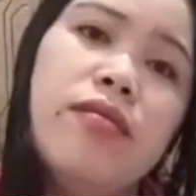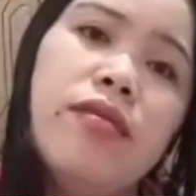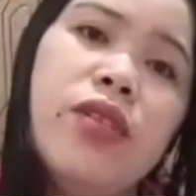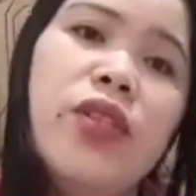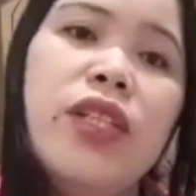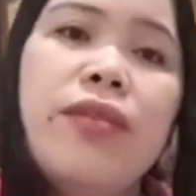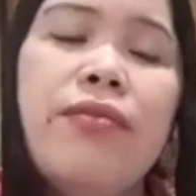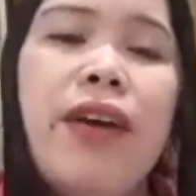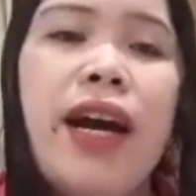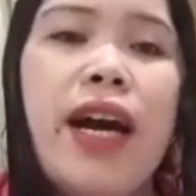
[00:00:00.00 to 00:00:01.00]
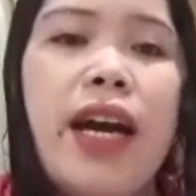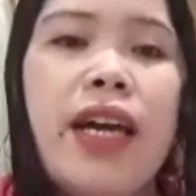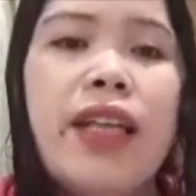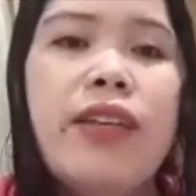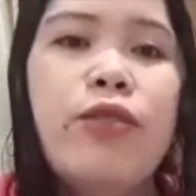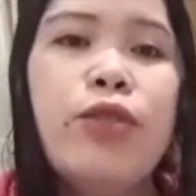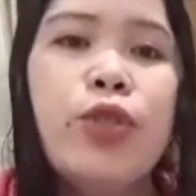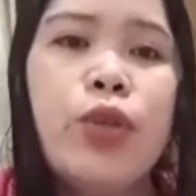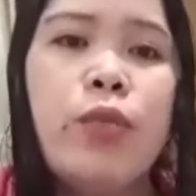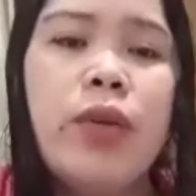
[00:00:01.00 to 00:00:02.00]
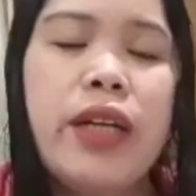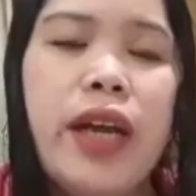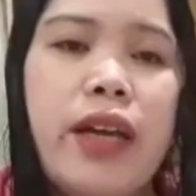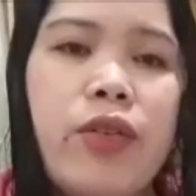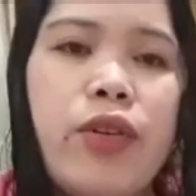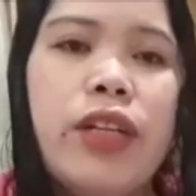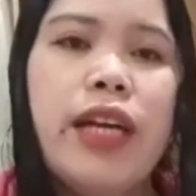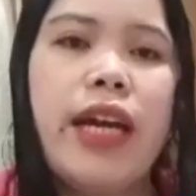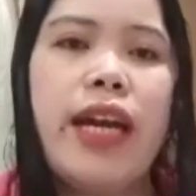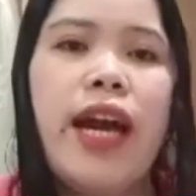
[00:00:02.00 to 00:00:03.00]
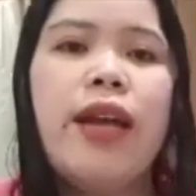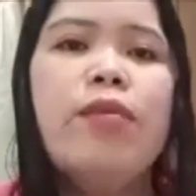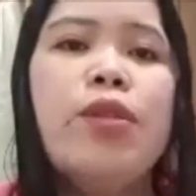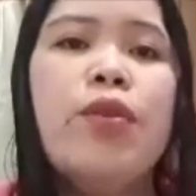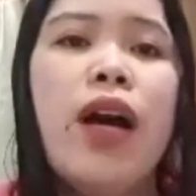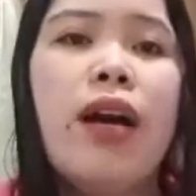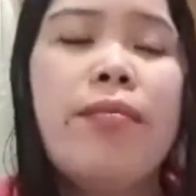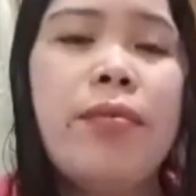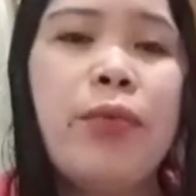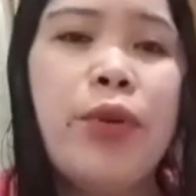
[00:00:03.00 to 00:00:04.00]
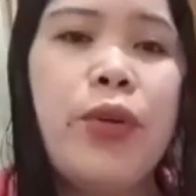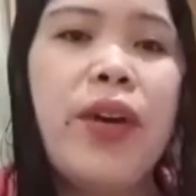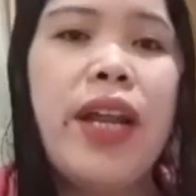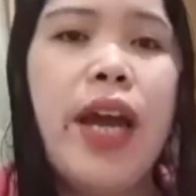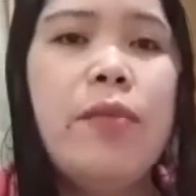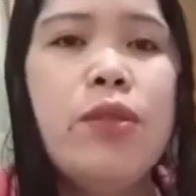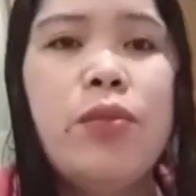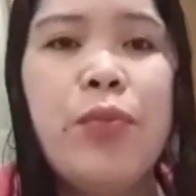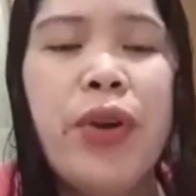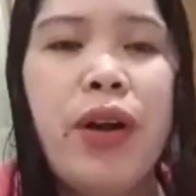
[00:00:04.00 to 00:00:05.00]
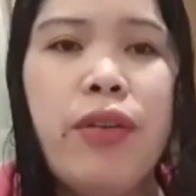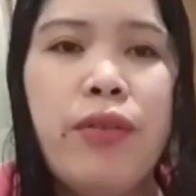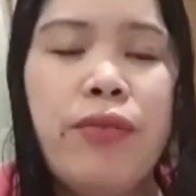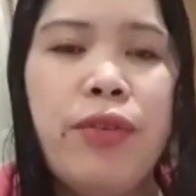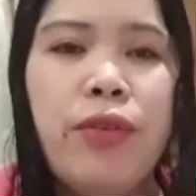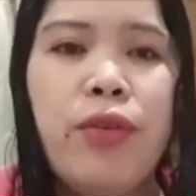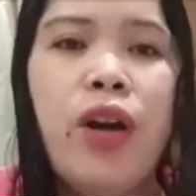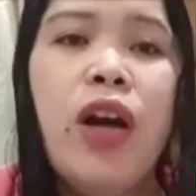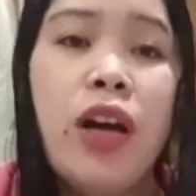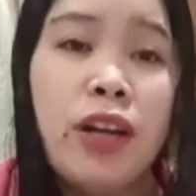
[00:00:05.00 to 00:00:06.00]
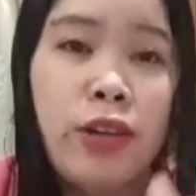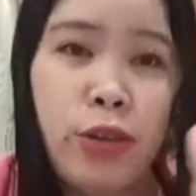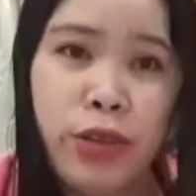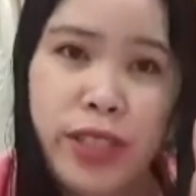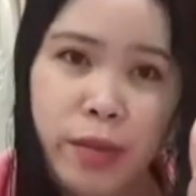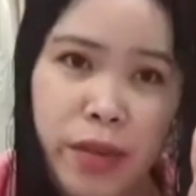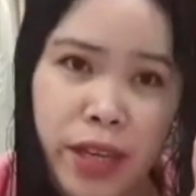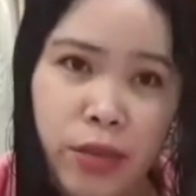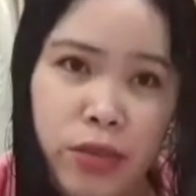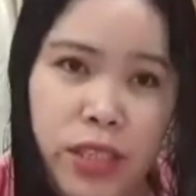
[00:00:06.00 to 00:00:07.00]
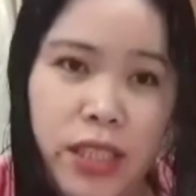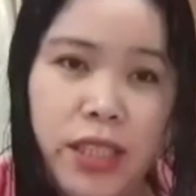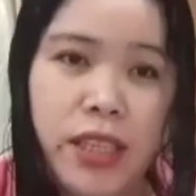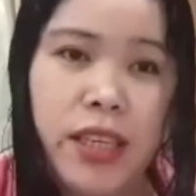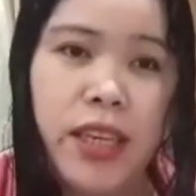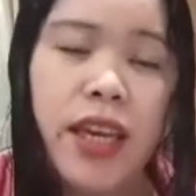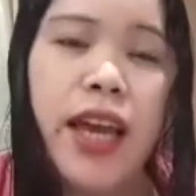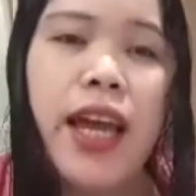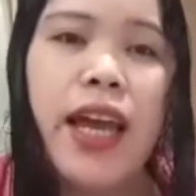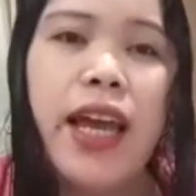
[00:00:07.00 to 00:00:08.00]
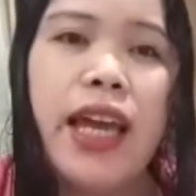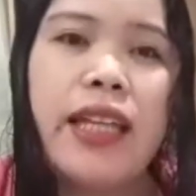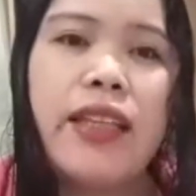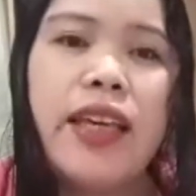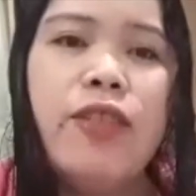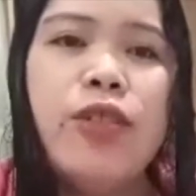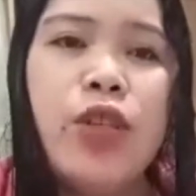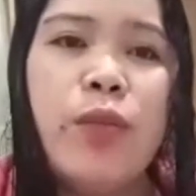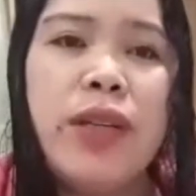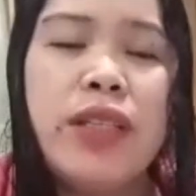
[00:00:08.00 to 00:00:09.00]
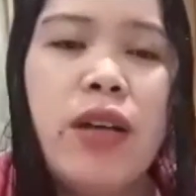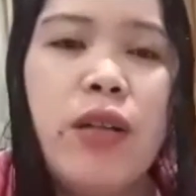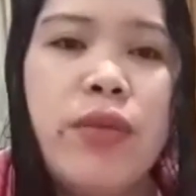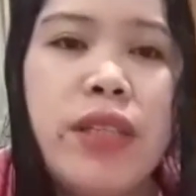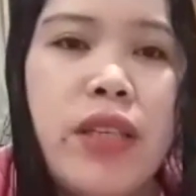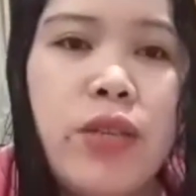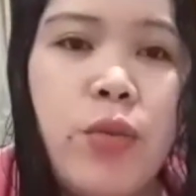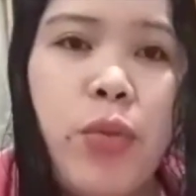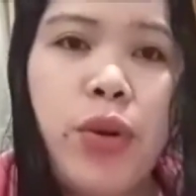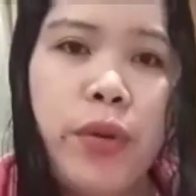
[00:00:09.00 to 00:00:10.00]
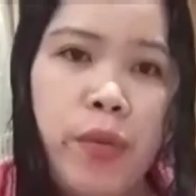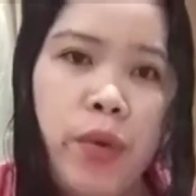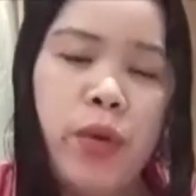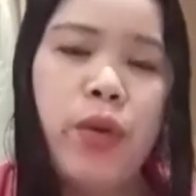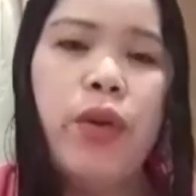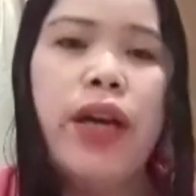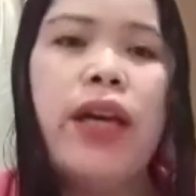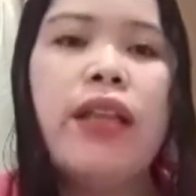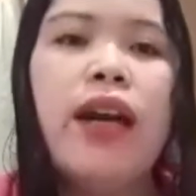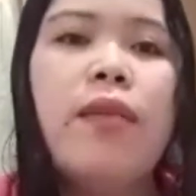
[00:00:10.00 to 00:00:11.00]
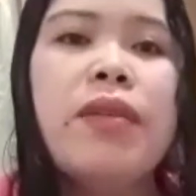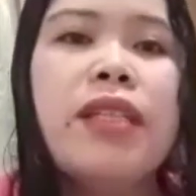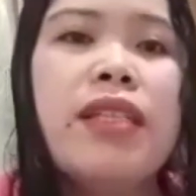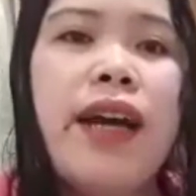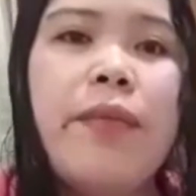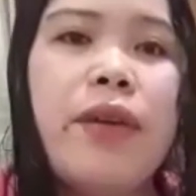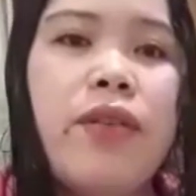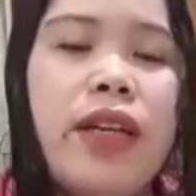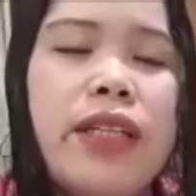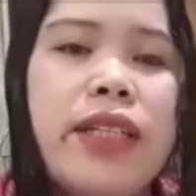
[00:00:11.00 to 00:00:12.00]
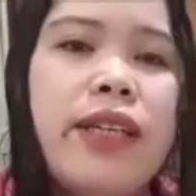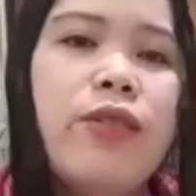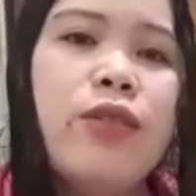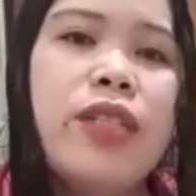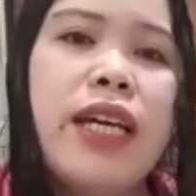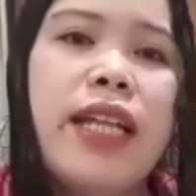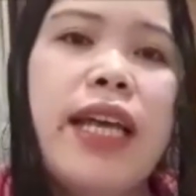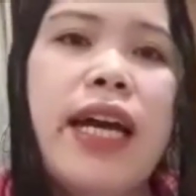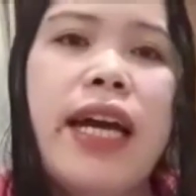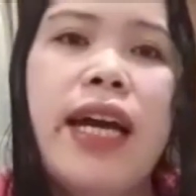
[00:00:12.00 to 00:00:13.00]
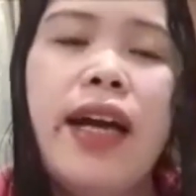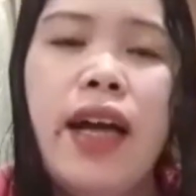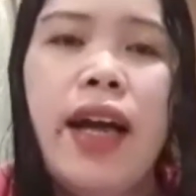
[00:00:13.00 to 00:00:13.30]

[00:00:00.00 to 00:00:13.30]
certified YouTuber ngayon. Kaya I'm so happy for you and I'm super proud of you. Good job ka dun, Sisi. And thank you so much sa always na support mo. And ang masasabi ko lang sa'yo, sana